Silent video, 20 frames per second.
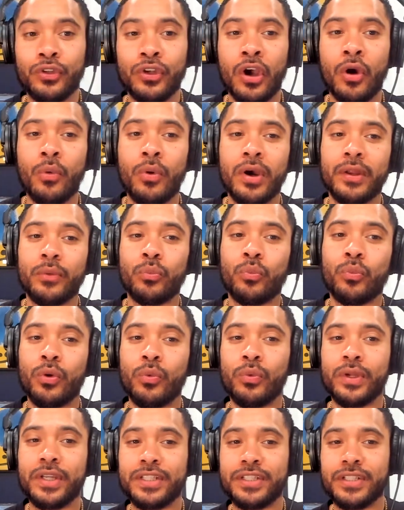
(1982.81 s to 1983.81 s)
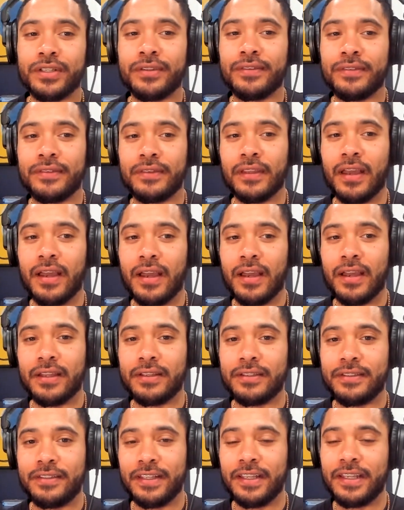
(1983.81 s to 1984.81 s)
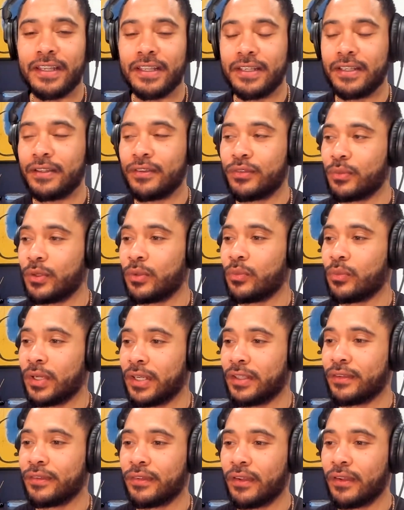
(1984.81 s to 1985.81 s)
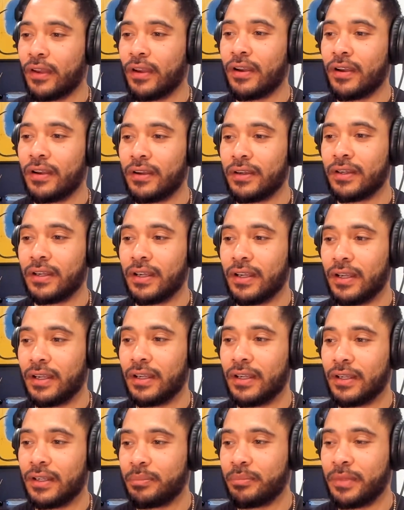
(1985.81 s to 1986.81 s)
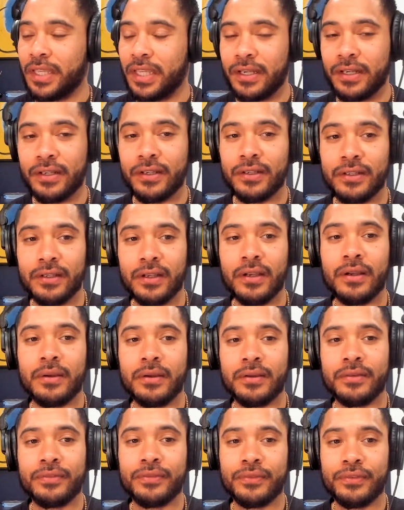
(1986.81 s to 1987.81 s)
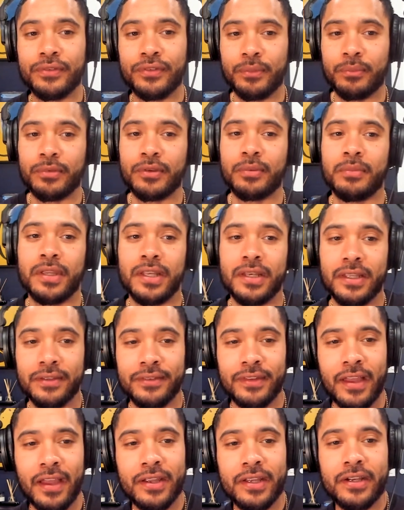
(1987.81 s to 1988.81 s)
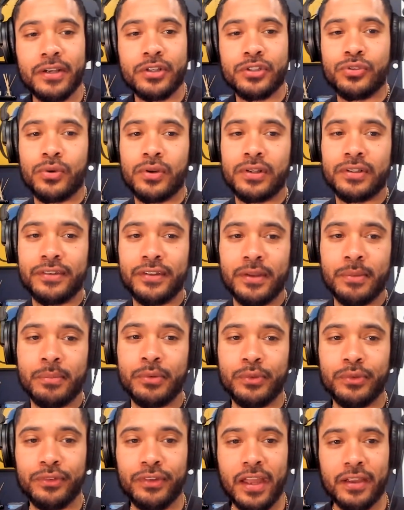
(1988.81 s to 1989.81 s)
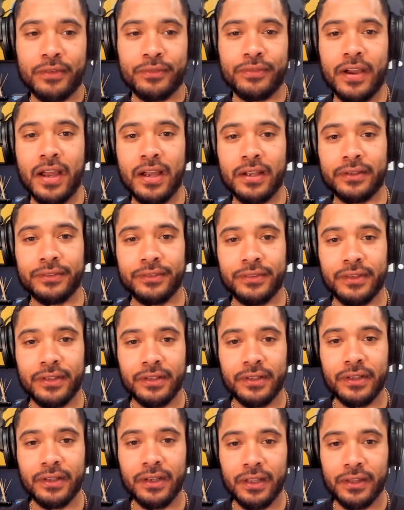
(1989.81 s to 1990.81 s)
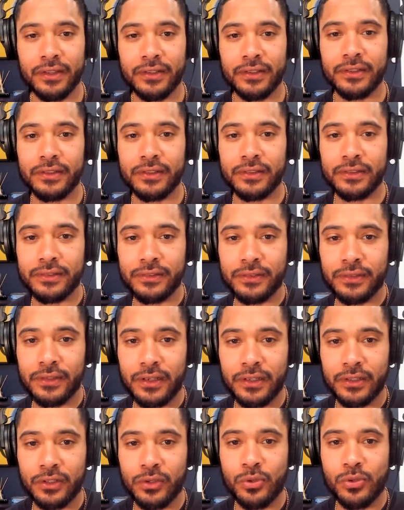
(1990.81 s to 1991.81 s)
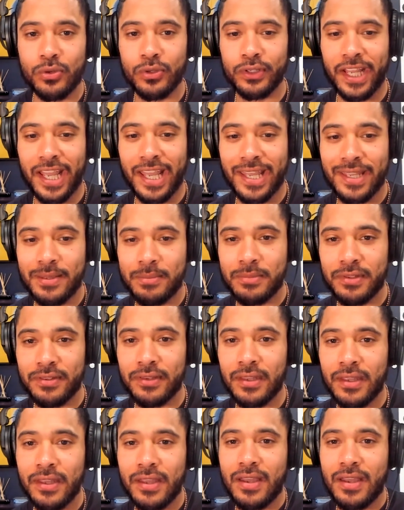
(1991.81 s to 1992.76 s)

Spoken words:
You know what we just did is we went and saw me and some comedians out here, Jordan Temple, Zach Fox, other cool names.